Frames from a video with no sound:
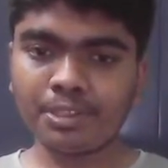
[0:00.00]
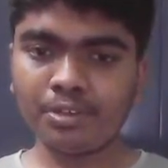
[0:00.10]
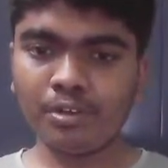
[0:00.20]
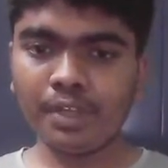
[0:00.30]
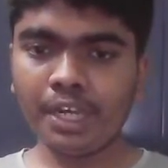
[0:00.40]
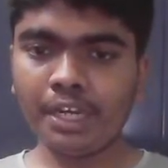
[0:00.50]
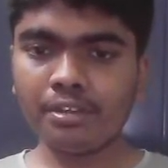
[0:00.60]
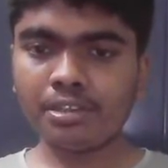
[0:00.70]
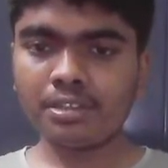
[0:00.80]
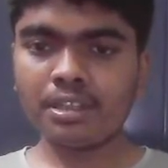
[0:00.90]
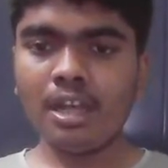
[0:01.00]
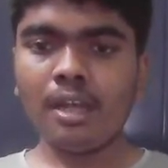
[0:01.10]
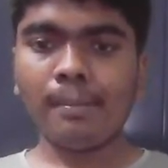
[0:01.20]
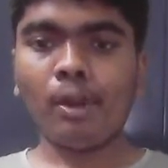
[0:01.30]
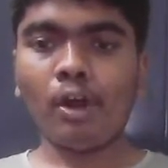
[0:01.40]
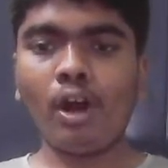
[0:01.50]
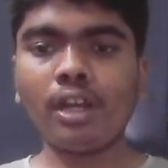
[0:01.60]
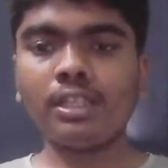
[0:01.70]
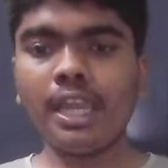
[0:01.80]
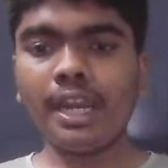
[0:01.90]
So we need to just
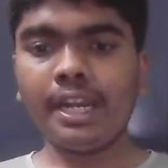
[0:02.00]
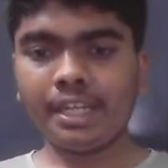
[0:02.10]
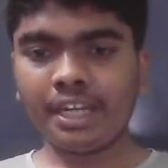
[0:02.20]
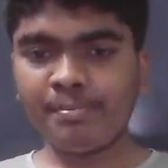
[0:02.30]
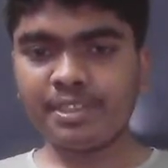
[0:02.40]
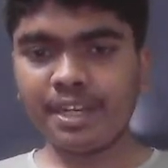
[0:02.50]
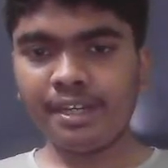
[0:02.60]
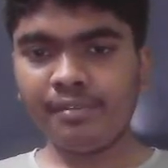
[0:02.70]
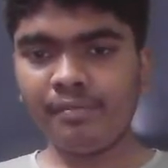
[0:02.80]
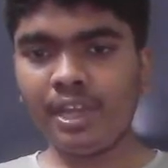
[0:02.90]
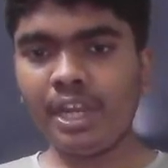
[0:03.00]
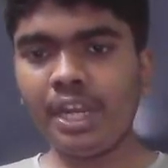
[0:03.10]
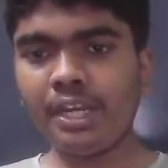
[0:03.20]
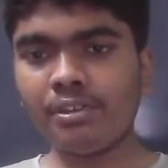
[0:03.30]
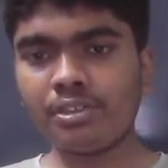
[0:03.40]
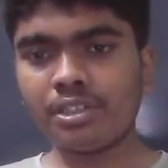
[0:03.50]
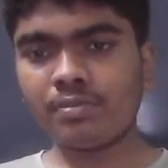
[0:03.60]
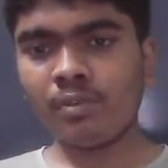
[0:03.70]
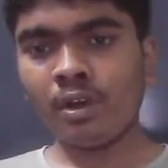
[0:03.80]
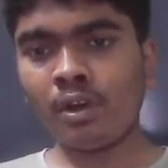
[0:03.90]
block the interrupts, and we need to just
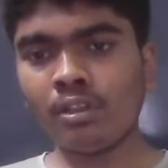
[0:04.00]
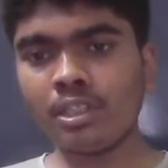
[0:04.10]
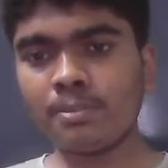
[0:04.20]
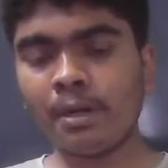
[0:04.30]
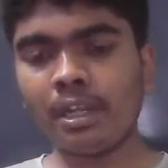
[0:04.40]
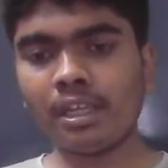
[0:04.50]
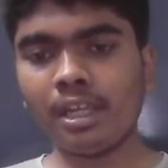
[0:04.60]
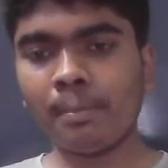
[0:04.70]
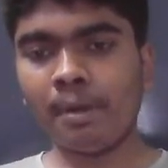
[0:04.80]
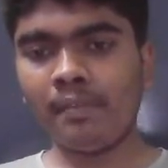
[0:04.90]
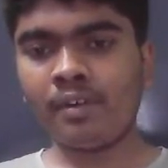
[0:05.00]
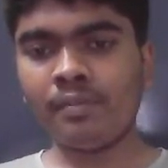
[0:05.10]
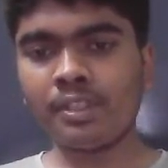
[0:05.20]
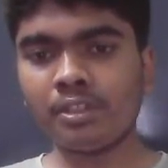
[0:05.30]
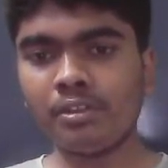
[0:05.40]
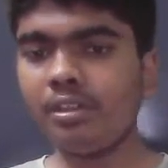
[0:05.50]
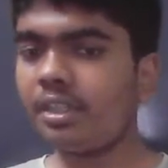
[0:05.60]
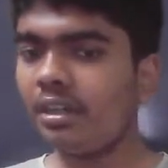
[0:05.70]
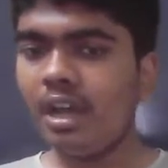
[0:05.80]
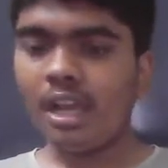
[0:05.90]
work on this particular buffer without
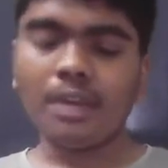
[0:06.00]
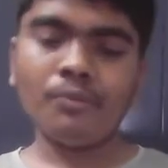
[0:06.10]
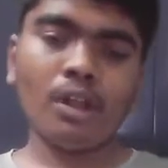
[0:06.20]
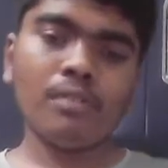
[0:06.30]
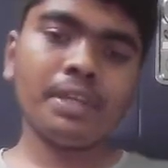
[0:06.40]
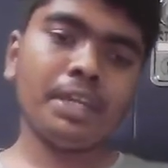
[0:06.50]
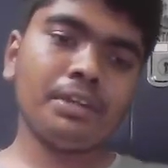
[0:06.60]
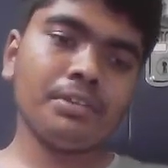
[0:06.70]
involving into the